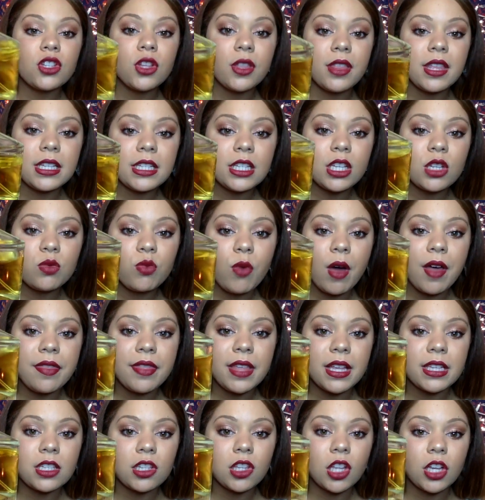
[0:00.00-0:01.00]
So this is what
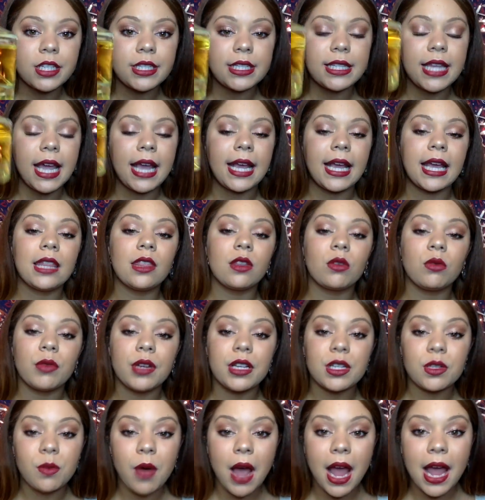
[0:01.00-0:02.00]
this looks like. And the
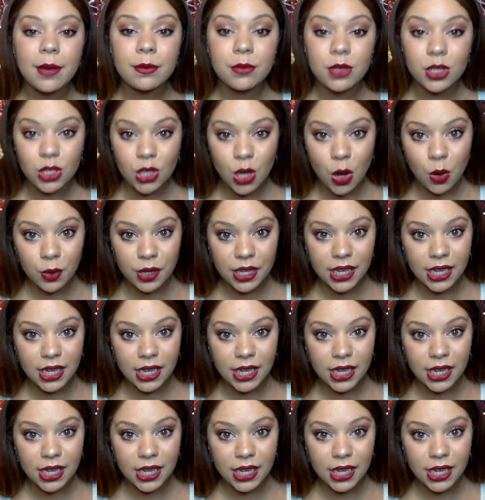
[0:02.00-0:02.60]
reason why I'm so